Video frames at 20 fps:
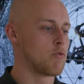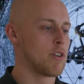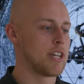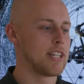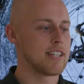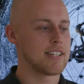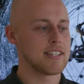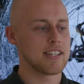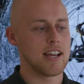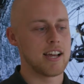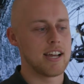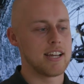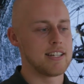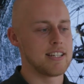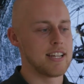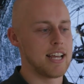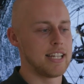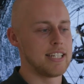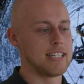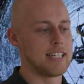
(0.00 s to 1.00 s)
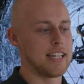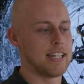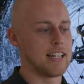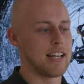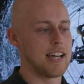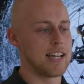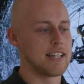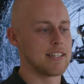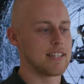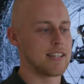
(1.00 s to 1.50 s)
redesigned LED
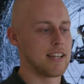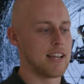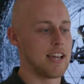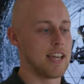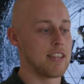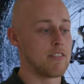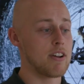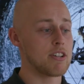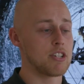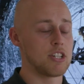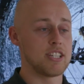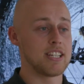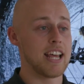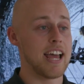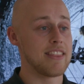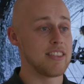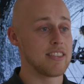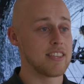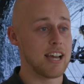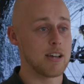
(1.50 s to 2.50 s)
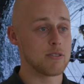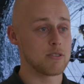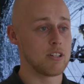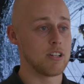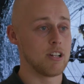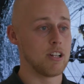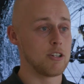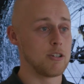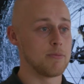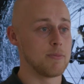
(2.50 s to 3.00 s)
lights, uh, they're actually 10,000
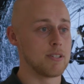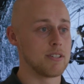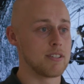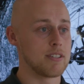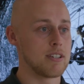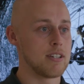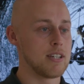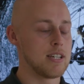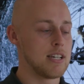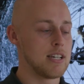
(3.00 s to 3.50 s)
lumens,